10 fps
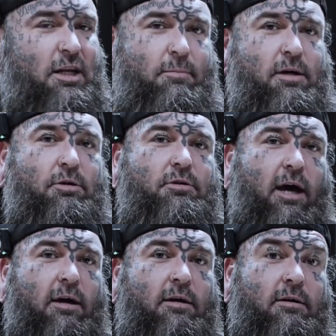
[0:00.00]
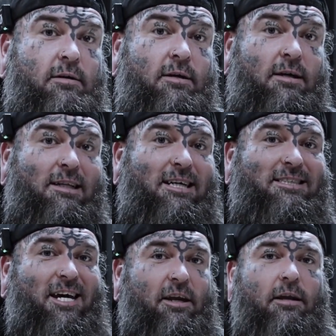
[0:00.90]
going to be a good day. Let's
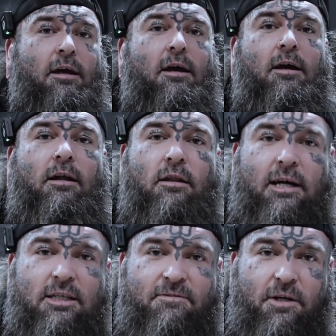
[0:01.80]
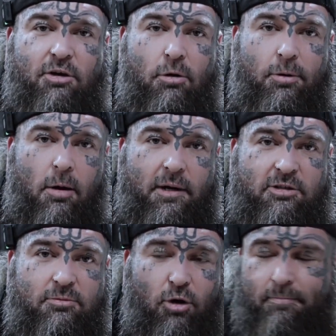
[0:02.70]
get it. Like this video, drop a comment and
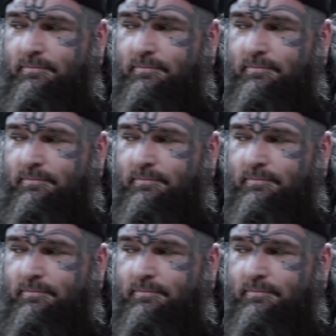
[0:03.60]
subscribe.